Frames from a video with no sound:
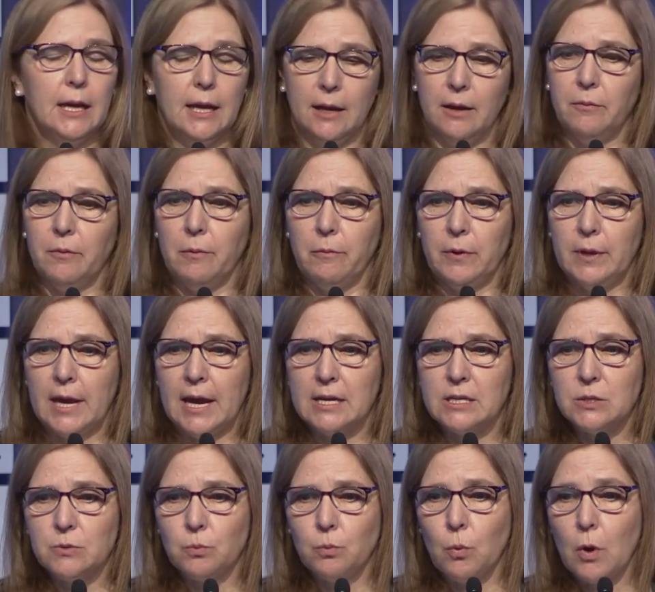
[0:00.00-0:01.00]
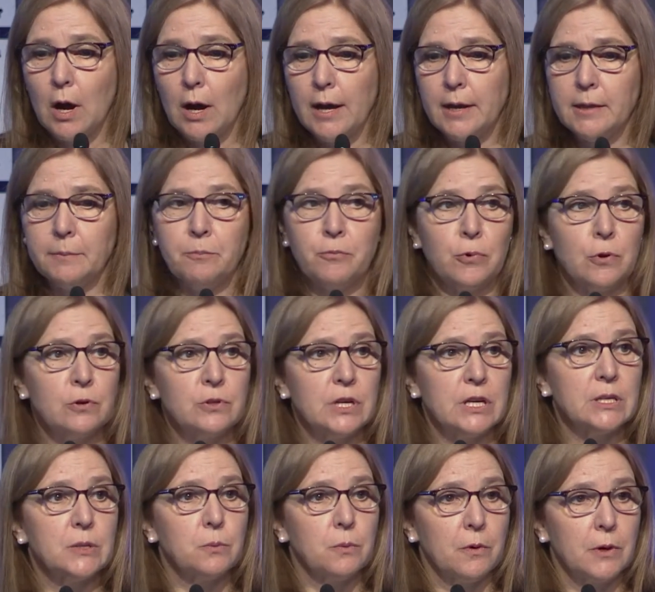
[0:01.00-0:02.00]
And when we asked why the
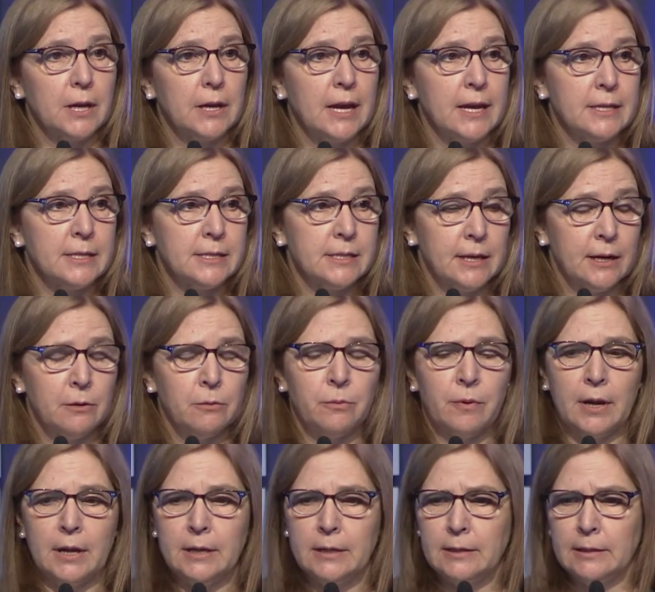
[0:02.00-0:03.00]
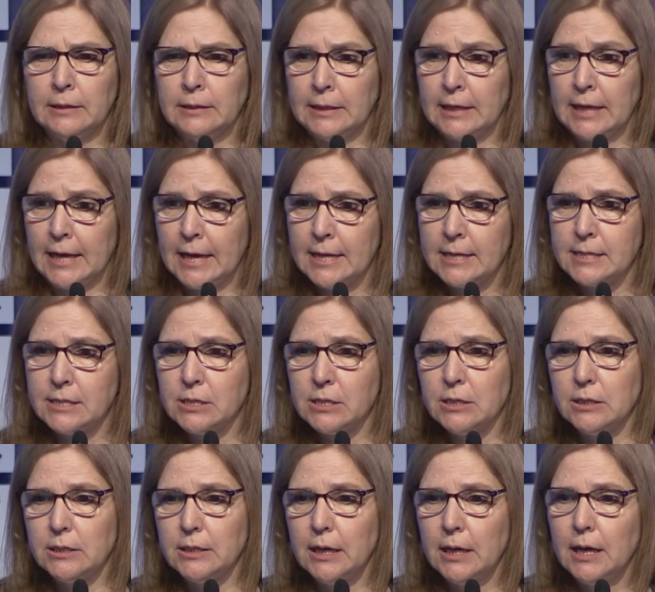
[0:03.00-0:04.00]
projects were cancel outrightly
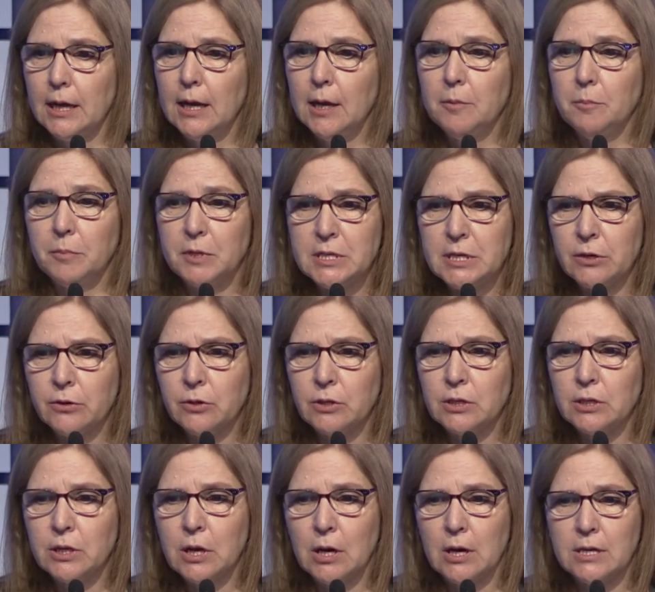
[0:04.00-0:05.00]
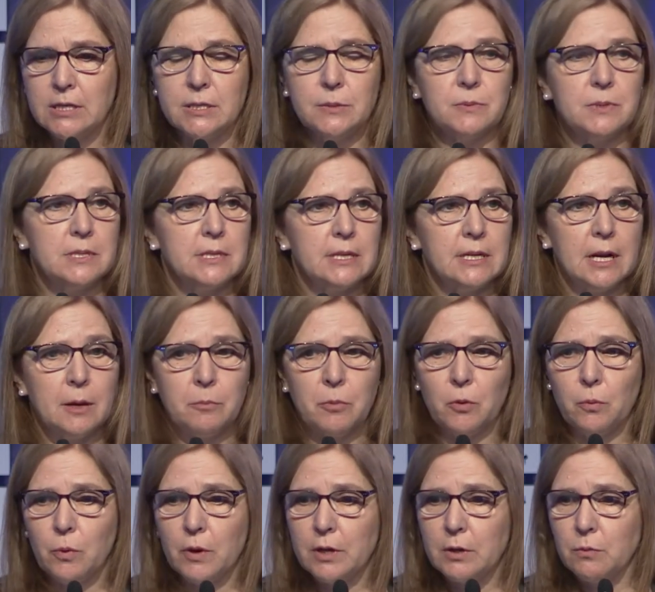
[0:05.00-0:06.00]
canceled, material cost was the
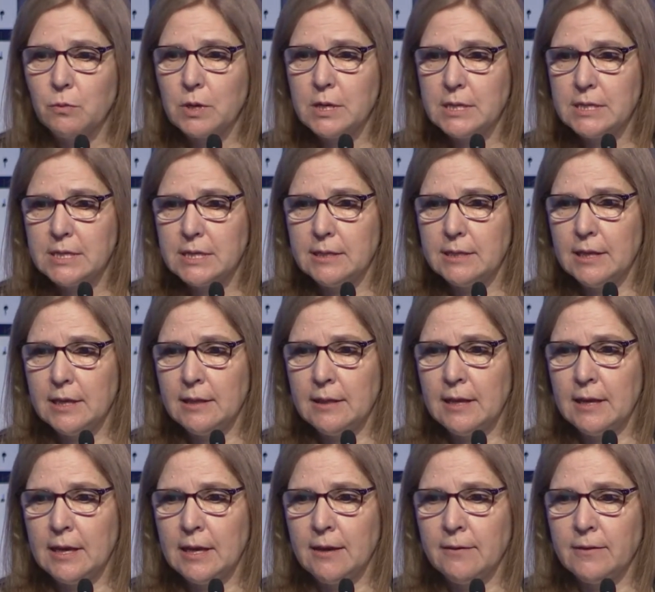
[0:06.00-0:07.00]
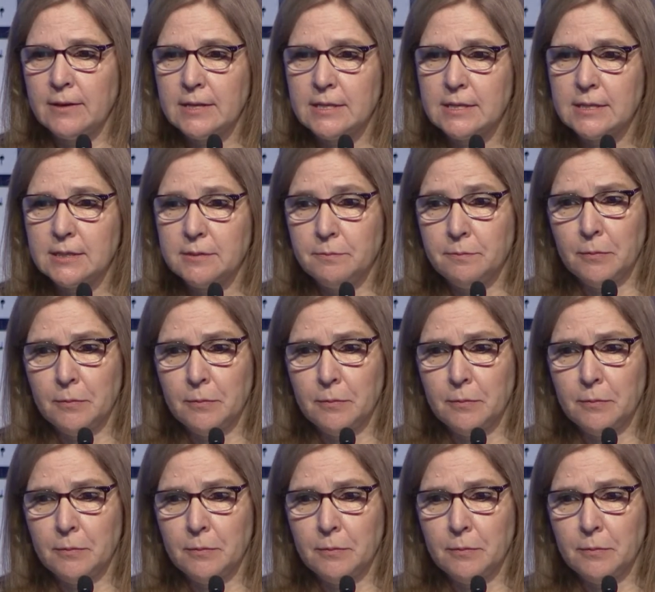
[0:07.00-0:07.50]
number one reason that they gave us.